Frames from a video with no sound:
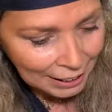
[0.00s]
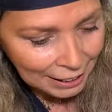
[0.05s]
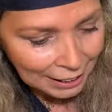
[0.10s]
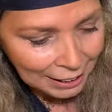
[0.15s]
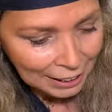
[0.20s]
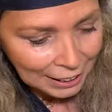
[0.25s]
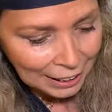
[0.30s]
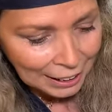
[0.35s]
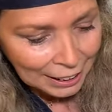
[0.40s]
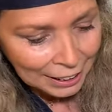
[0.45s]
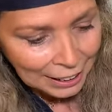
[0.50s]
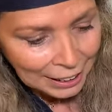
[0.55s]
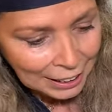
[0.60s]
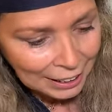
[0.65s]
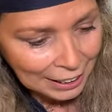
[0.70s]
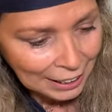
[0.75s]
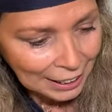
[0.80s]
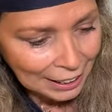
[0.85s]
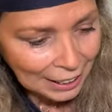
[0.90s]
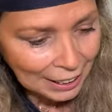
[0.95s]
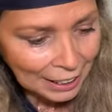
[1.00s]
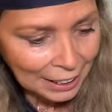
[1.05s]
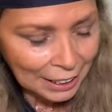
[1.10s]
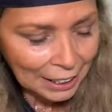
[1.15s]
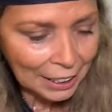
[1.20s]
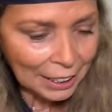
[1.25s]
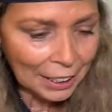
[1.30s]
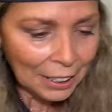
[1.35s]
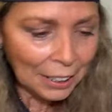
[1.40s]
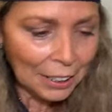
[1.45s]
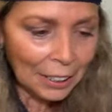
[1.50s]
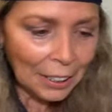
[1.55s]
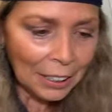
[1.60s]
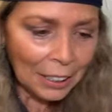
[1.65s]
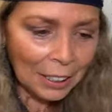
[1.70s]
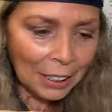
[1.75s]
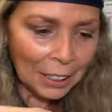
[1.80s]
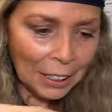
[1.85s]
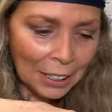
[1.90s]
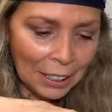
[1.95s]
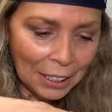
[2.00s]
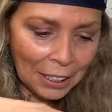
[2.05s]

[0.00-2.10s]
Nobody speaks.